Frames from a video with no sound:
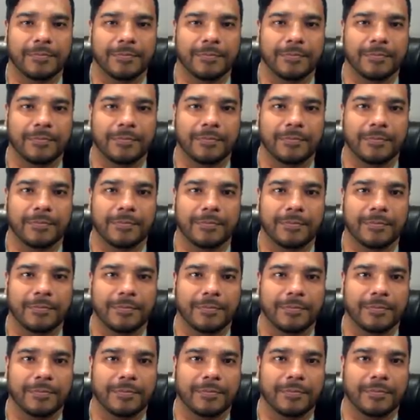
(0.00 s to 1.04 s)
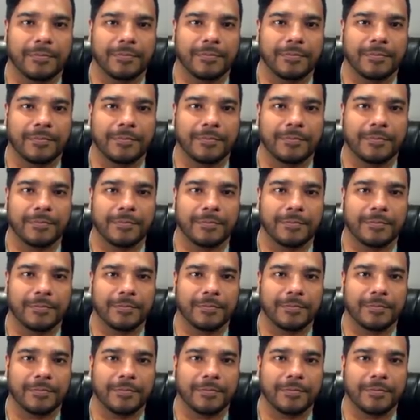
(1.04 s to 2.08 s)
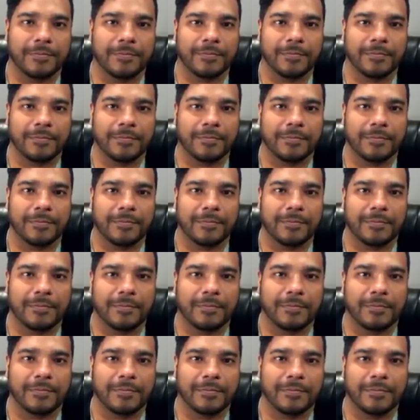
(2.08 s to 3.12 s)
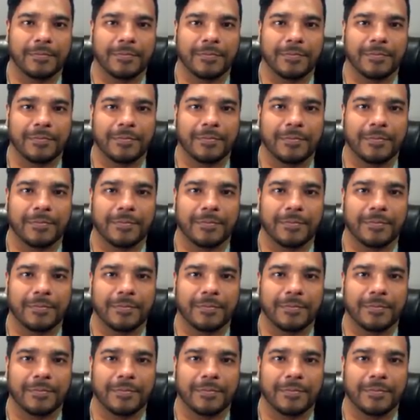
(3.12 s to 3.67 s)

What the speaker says: The person shown says nothing.